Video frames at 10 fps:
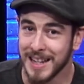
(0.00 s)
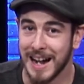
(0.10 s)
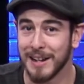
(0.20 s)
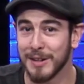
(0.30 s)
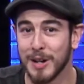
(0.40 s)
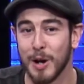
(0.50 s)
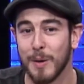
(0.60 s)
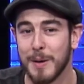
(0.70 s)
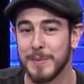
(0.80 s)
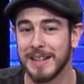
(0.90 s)
I don't know.
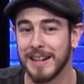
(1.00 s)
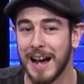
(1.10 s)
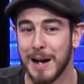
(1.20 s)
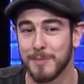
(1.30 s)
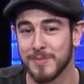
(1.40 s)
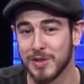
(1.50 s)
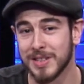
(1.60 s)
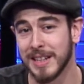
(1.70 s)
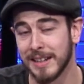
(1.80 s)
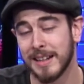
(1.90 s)
I mean, I'm just
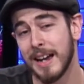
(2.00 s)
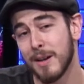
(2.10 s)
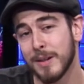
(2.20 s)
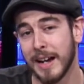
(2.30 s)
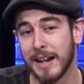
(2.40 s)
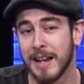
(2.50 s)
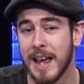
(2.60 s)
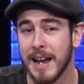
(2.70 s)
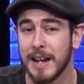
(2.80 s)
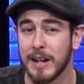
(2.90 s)
like, yeah, okay.
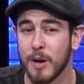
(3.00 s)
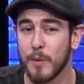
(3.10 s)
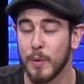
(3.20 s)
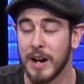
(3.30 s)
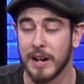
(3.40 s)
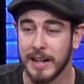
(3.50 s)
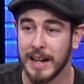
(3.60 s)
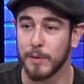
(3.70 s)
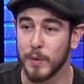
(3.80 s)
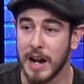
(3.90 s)
You know, when I,
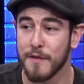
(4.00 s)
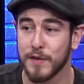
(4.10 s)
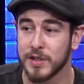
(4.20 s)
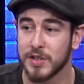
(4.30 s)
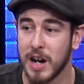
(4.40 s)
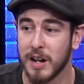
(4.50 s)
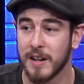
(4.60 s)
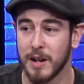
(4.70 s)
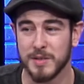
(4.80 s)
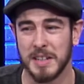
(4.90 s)
again, when I first saw her,
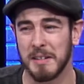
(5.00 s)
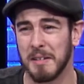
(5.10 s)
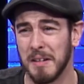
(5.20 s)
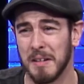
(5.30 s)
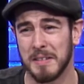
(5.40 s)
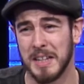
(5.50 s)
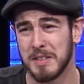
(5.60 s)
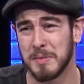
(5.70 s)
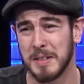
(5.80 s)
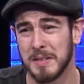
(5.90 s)
I was like, ugh, that's
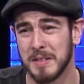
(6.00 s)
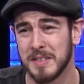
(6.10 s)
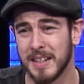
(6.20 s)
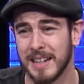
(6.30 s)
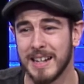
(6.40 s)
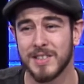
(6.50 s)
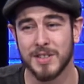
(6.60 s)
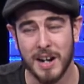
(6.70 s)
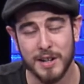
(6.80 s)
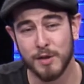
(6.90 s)
what he looks like. It's
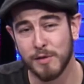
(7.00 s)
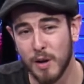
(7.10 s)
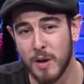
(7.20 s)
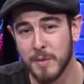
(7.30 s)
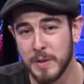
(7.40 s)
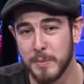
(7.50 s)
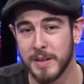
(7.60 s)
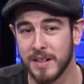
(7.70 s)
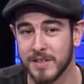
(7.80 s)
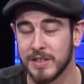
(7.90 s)
starting to grow on me
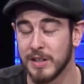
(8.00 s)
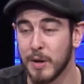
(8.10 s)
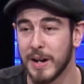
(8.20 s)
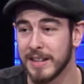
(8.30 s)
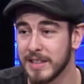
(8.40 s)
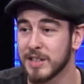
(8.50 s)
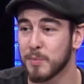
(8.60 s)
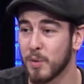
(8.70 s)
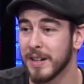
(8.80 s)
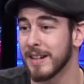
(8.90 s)
because, you know, at this
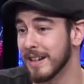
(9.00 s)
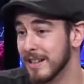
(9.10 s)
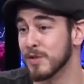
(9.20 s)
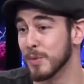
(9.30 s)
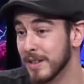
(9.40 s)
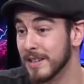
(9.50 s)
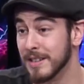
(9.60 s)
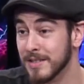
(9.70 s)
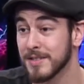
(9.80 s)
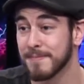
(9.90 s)
point, it is what it
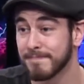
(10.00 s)
is.